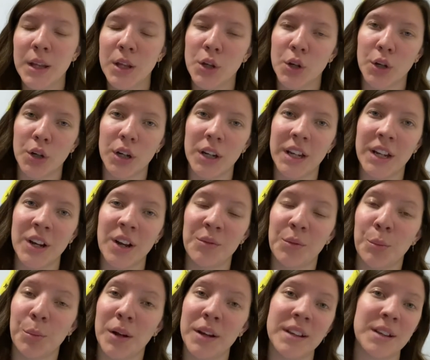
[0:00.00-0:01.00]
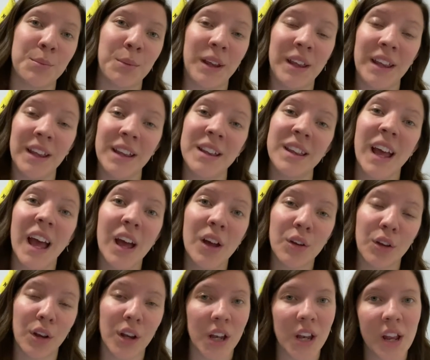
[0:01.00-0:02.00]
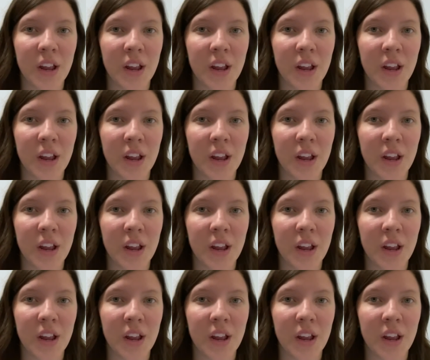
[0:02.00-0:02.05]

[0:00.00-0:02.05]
you're going to hear everybody speaking Italian.